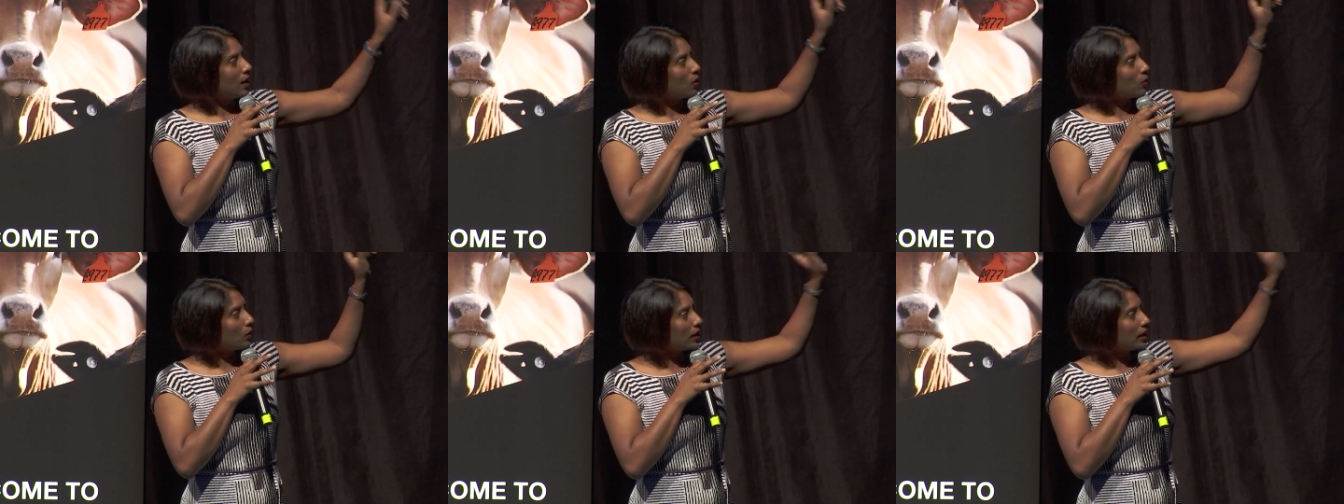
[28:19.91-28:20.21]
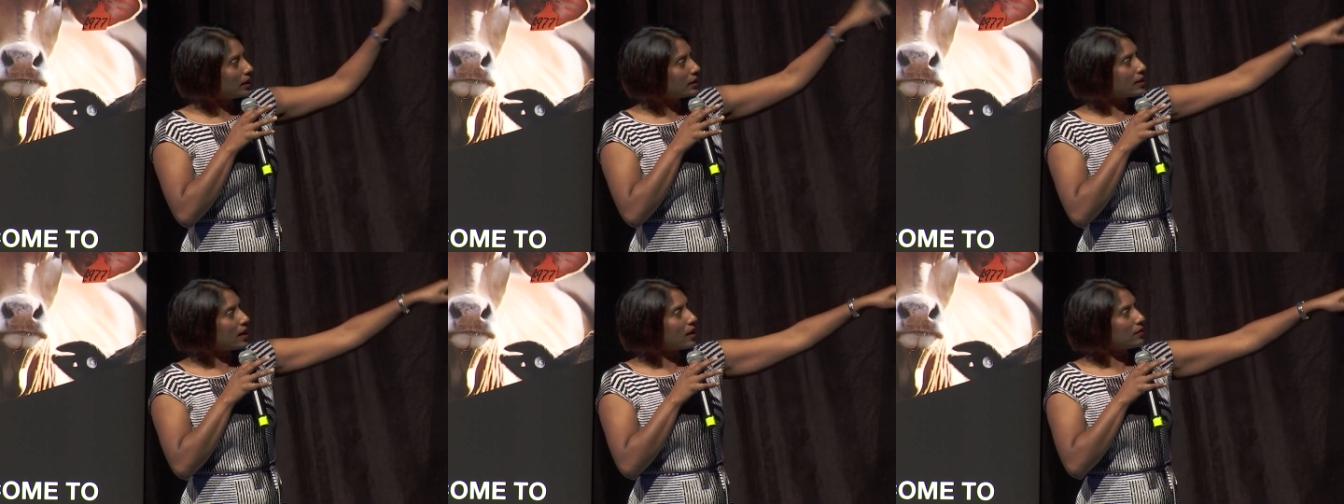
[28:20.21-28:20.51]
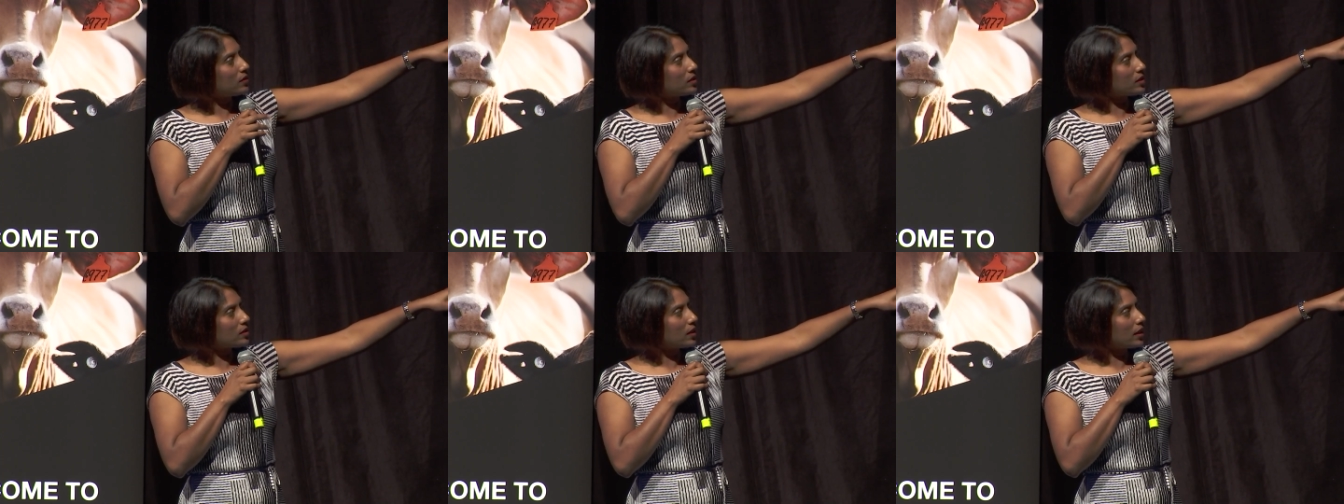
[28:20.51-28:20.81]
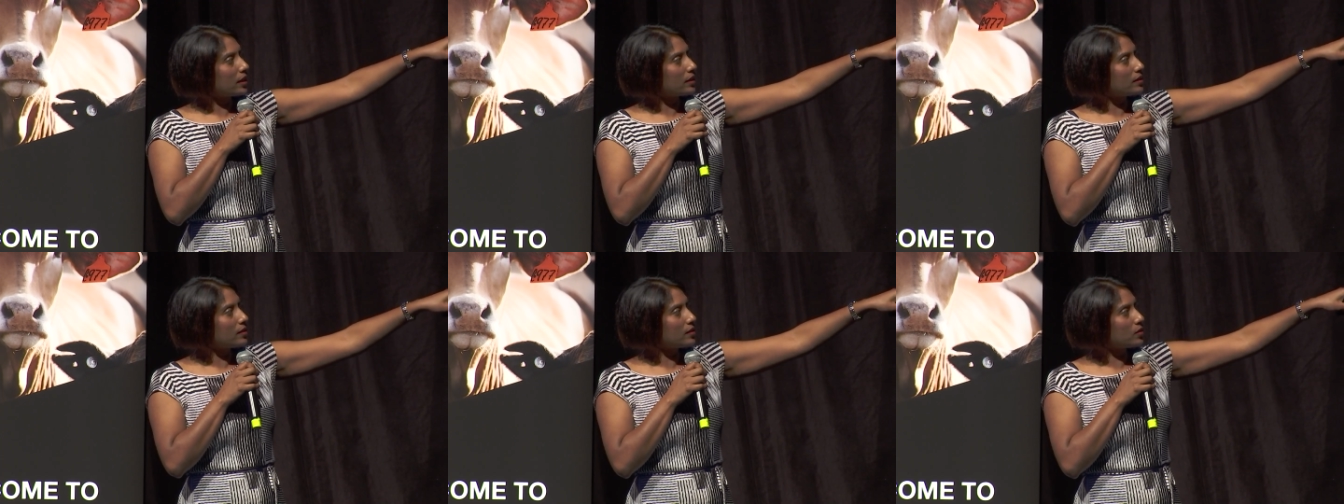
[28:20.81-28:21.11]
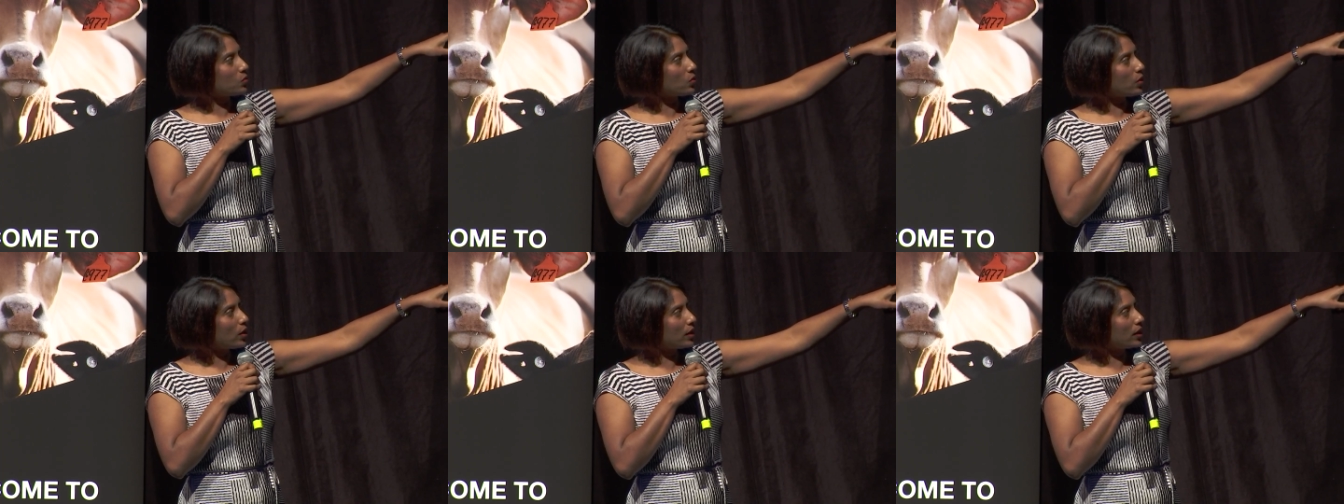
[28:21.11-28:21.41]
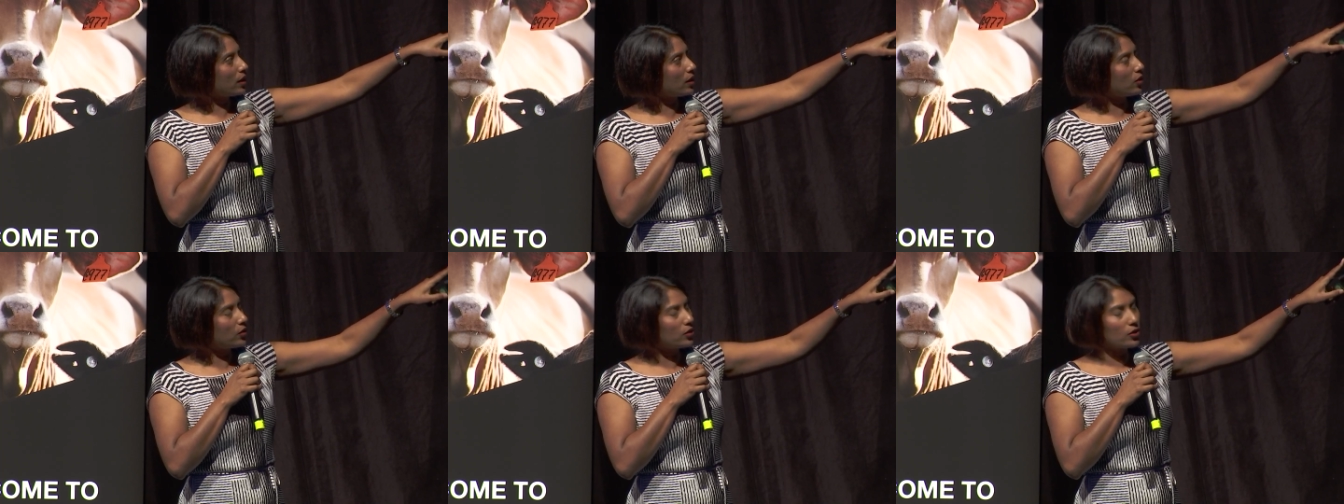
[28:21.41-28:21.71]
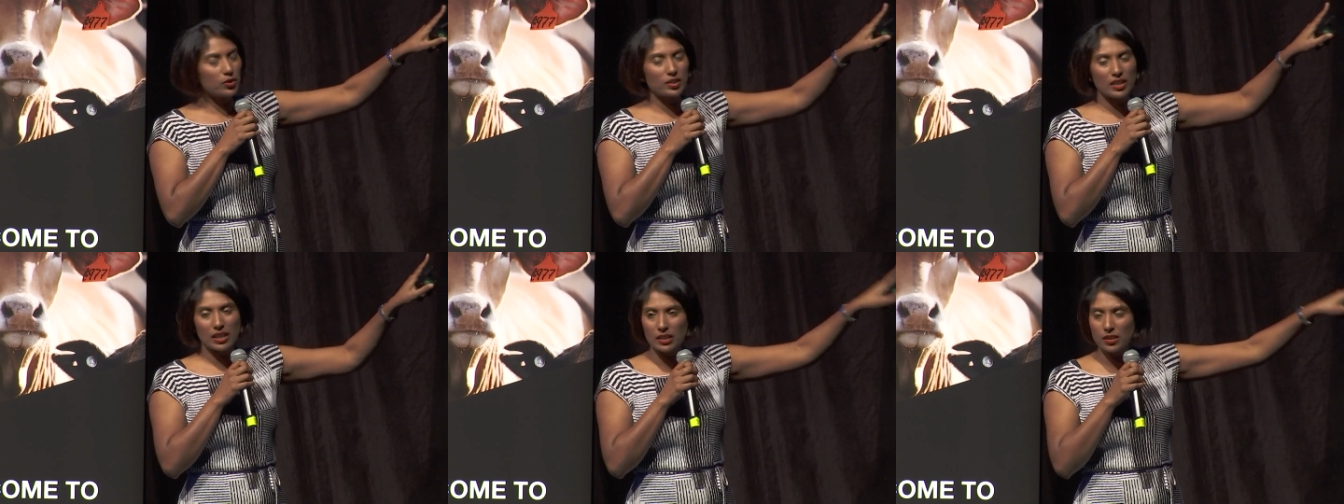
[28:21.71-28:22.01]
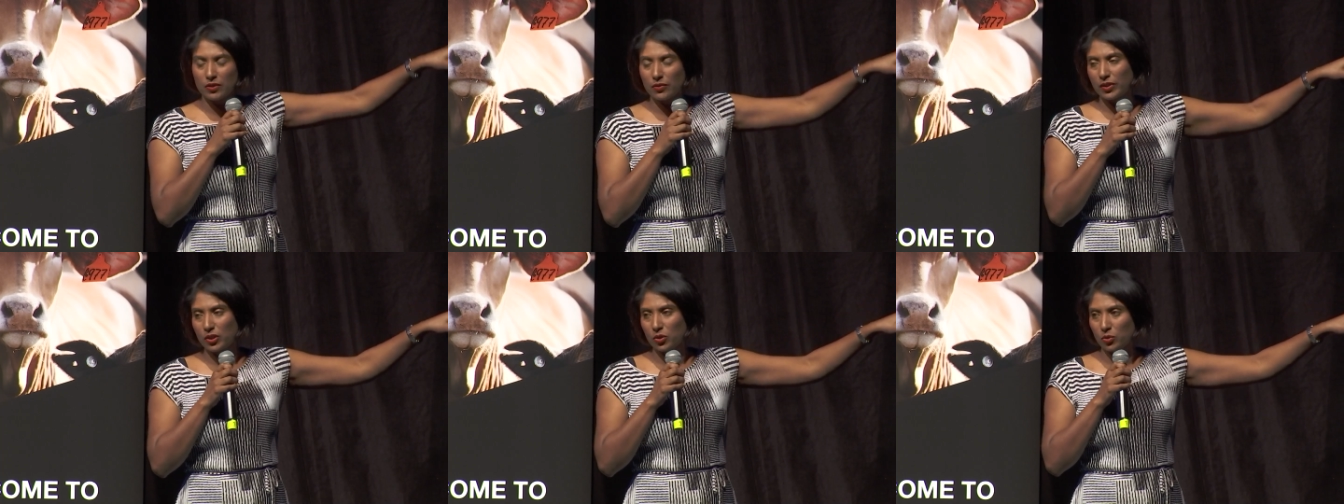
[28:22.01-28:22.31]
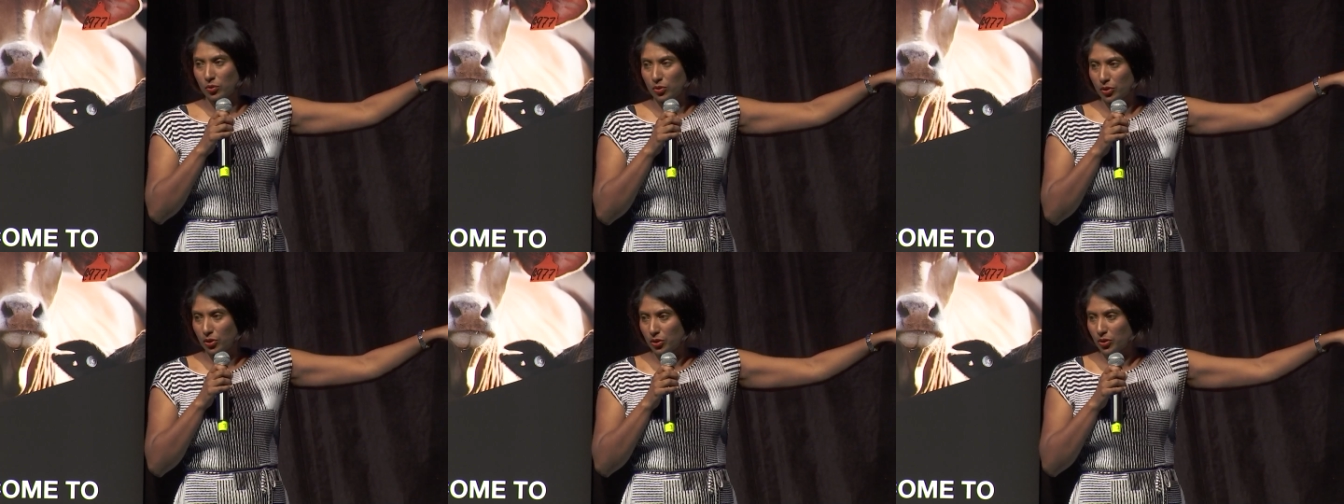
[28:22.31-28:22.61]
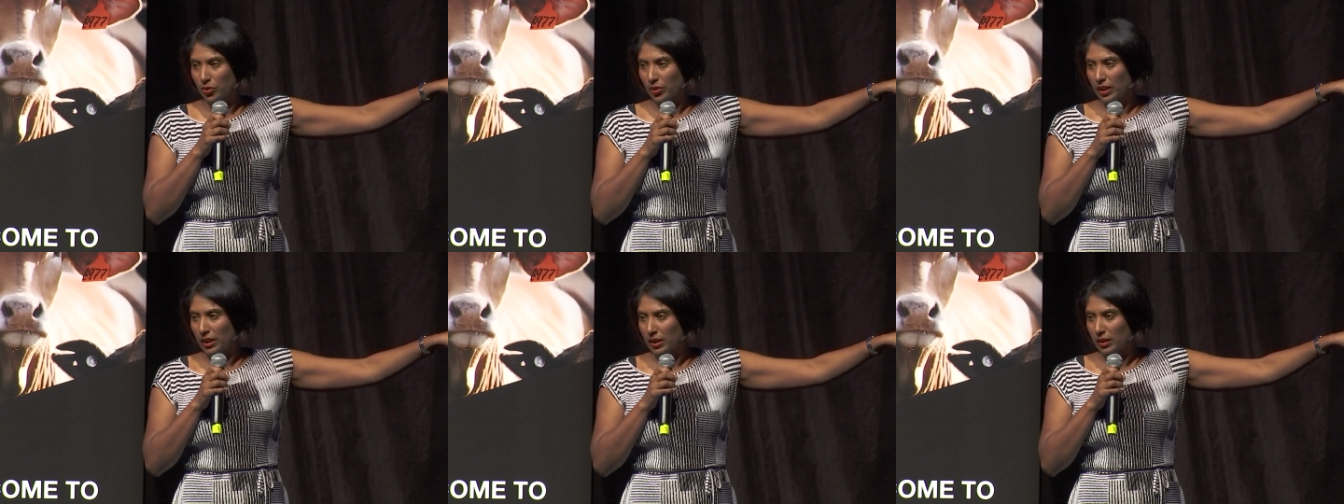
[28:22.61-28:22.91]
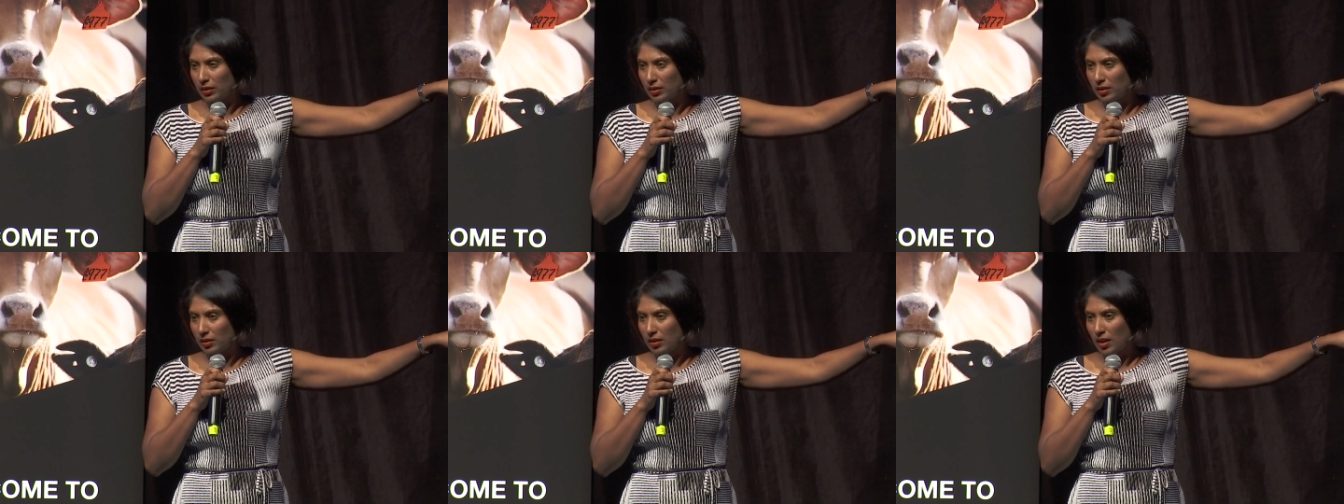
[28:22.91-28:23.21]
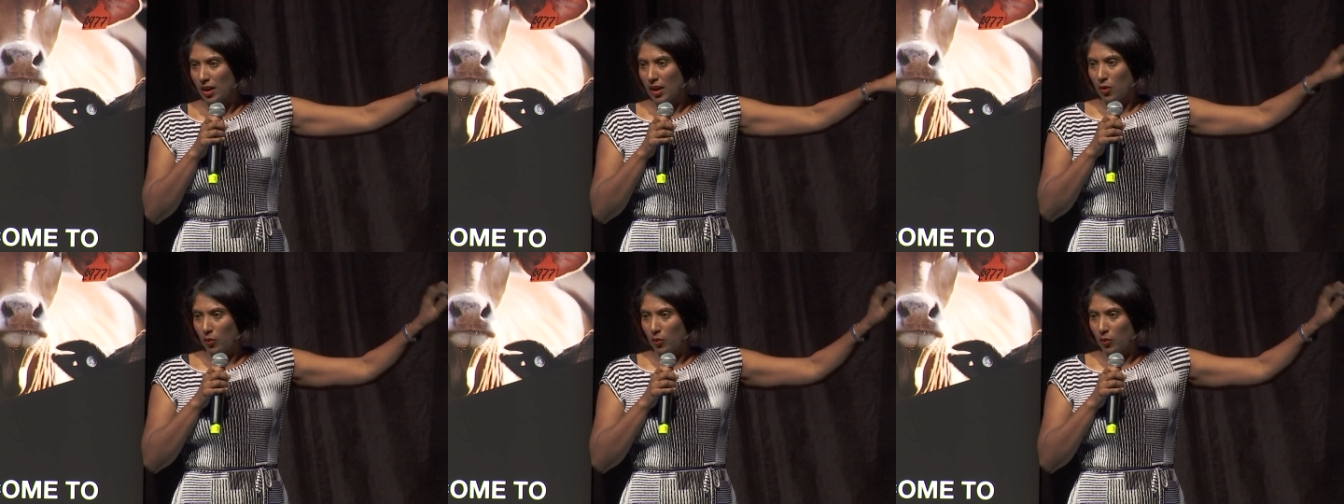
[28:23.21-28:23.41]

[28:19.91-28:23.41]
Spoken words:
we need to have the scientists working on those individual nutrients,